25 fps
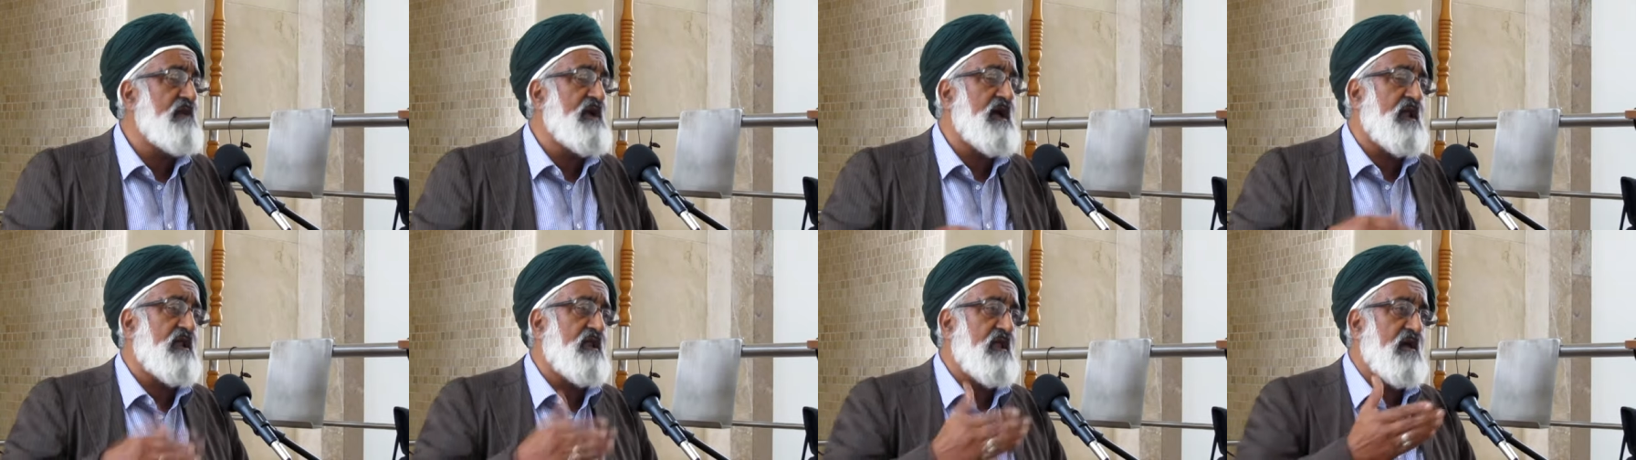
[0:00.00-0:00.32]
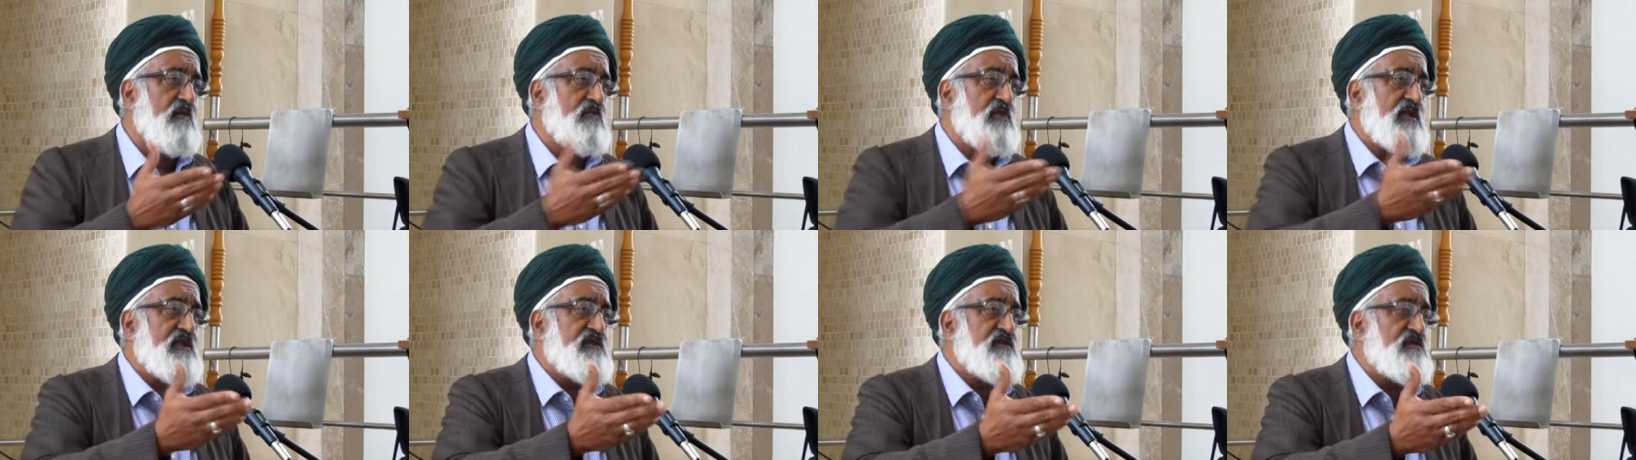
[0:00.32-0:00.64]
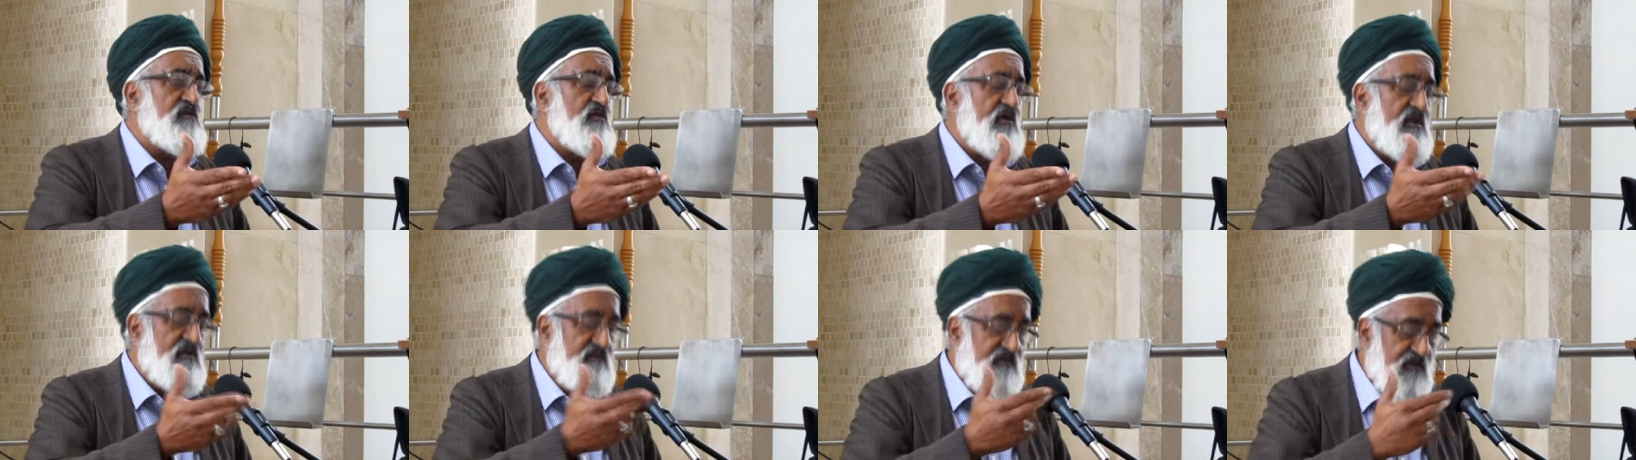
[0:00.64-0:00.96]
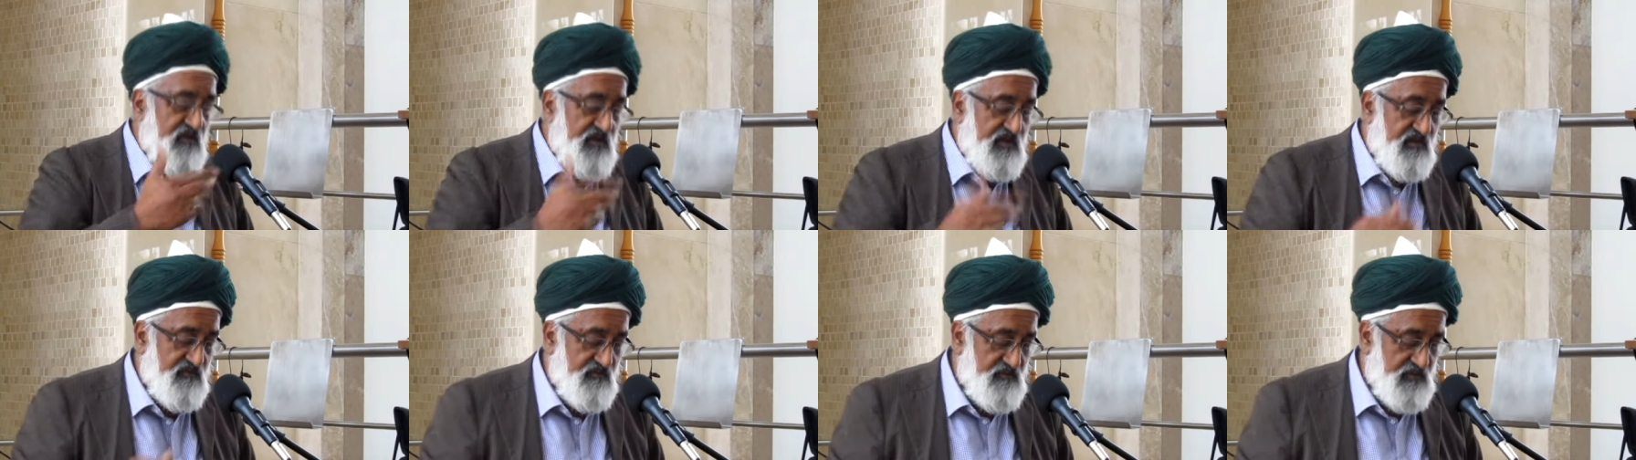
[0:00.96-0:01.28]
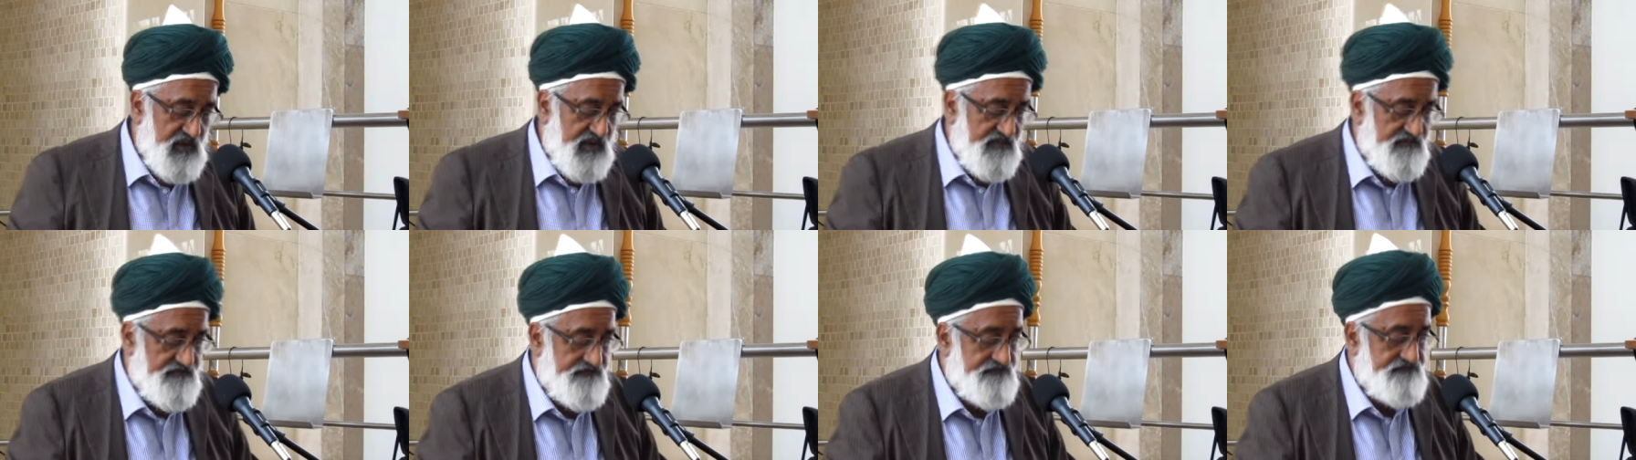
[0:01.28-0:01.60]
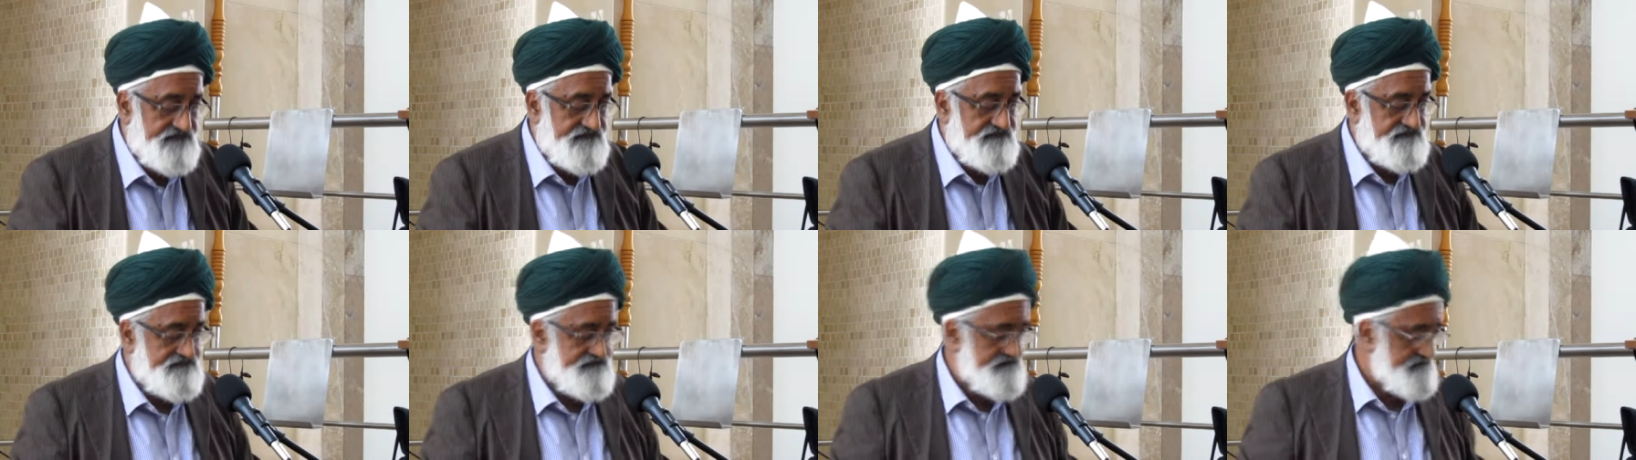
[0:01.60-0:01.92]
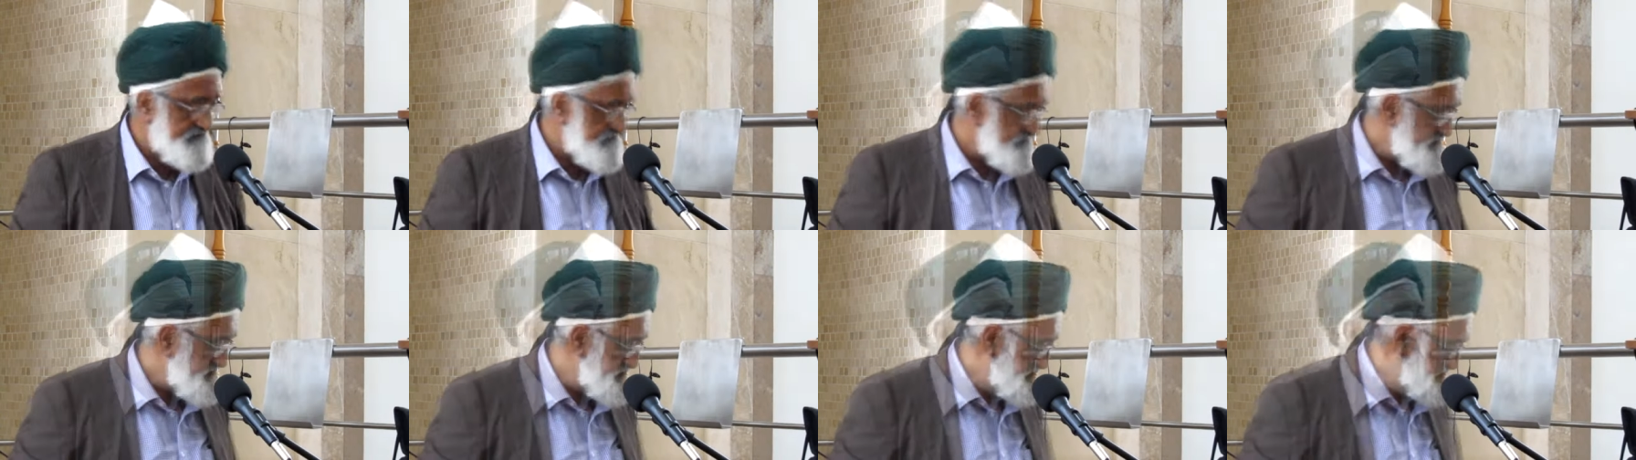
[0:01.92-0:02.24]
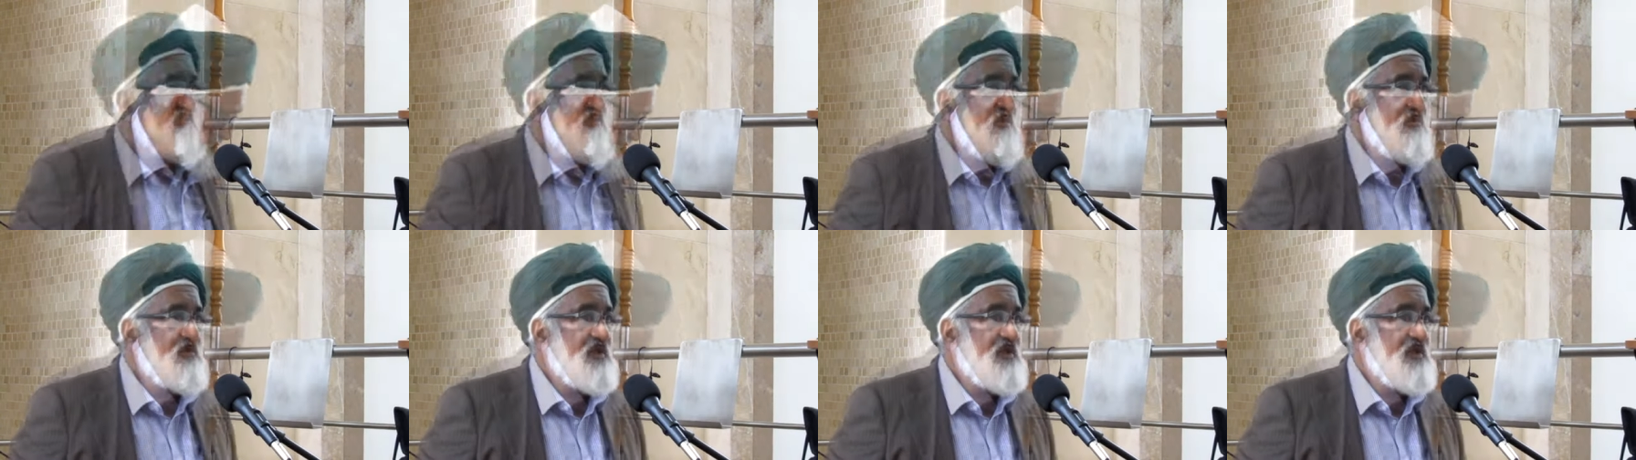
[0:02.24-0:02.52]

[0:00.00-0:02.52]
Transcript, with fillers: May Allah bless you and forgive me. Whatever